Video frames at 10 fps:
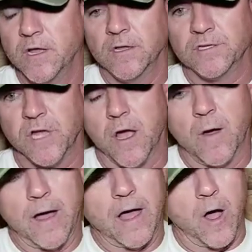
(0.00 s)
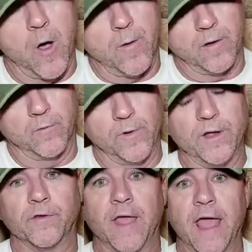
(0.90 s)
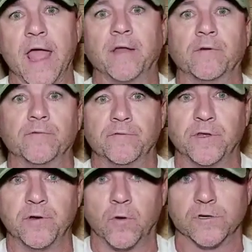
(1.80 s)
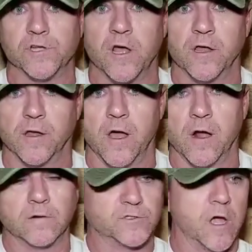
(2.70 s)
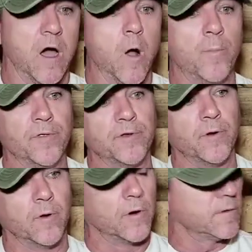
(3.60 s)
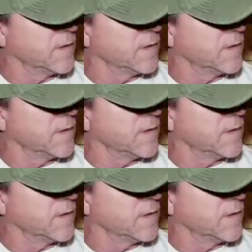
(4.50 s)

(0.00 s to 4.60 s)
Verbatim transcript: So I uh, oh, wiggle the handle. The door's unlocked. So I open the door.